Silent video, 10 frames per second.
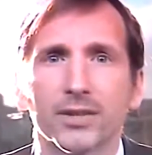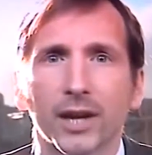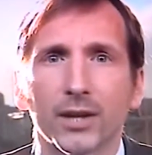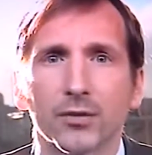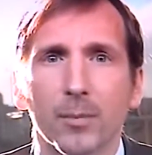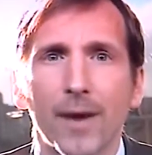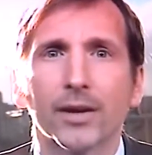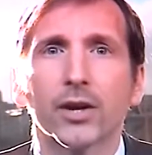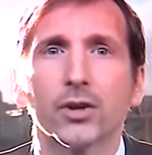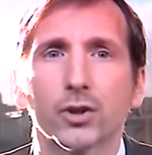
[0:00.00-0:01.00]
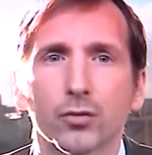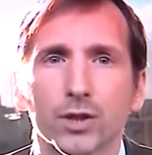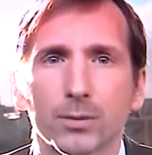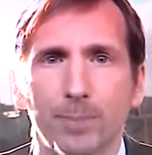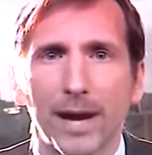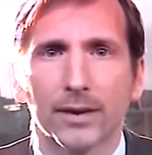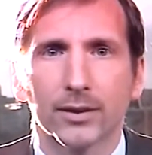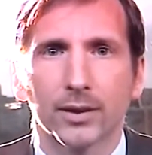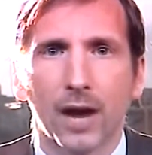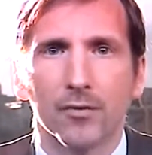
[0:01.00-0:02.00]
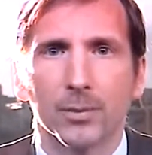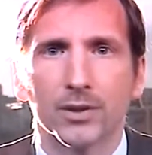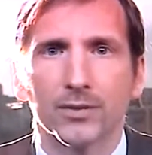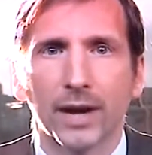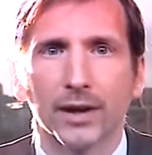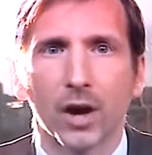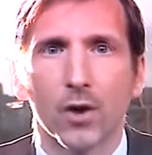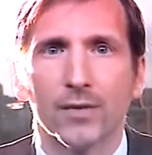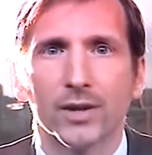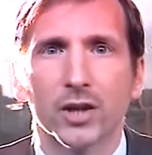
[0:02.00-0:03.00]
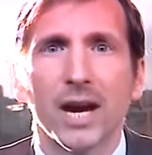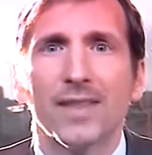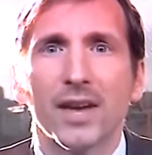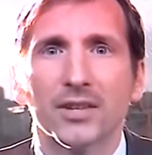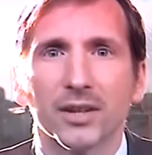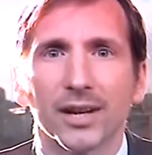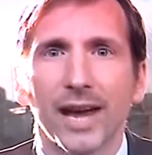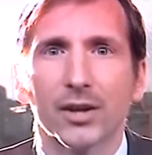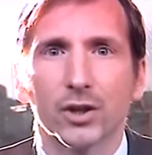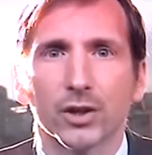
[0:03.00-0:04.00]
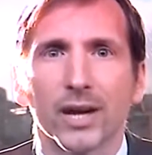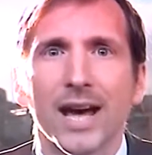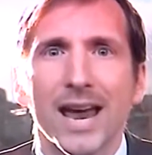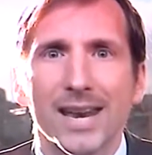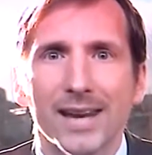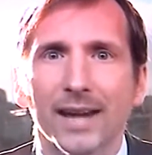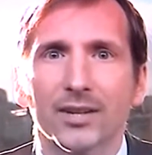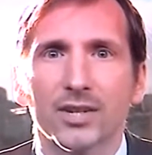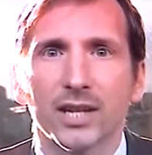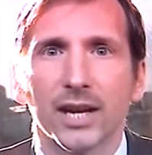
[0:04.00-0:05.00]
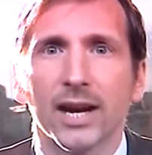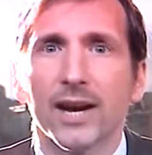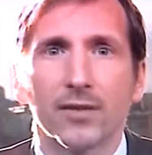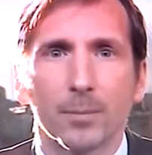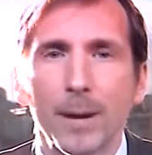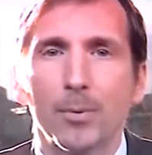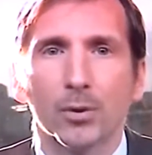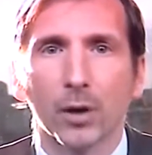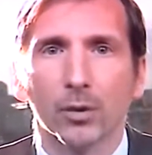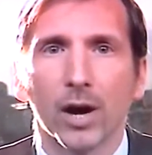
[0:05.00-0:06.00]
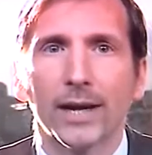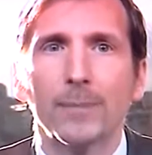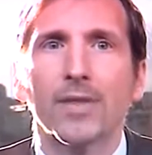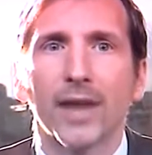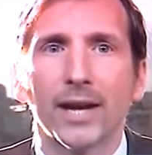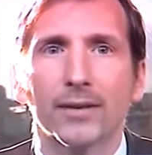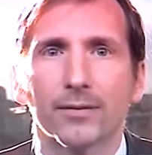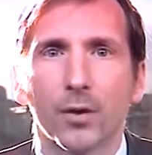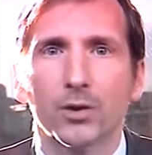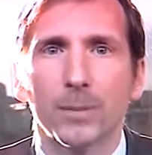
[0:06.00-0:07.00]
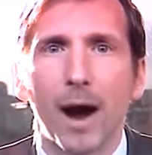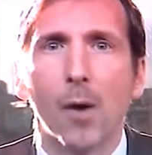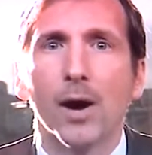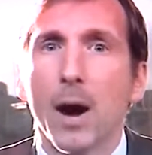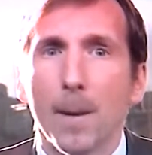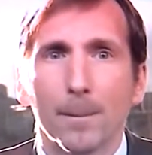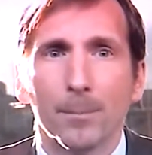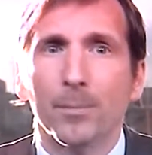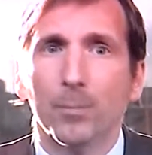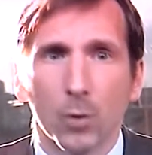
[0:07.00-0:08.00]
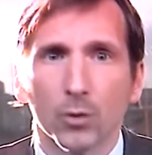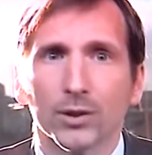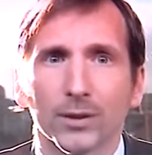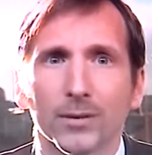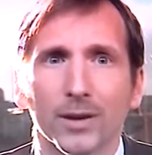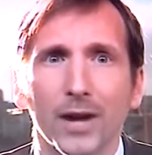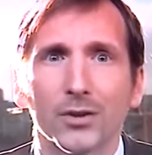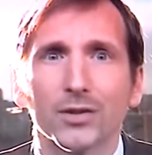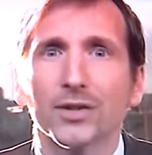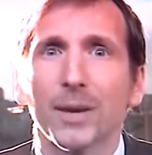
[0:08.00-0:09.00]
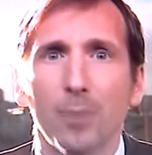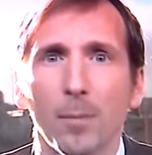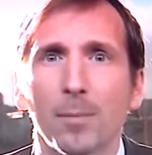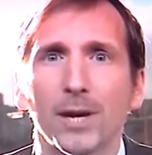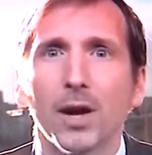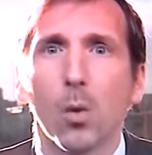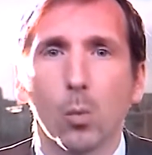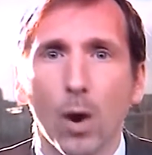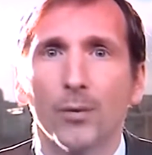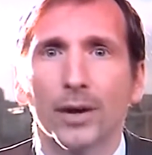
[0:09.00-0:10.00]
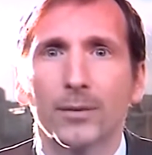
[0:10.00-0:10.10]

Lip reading: States of America, should respect the government of Yanukovych. There's an election next year. If the people don't like him, they can vote him out. Of course, the danger is that they probably won't.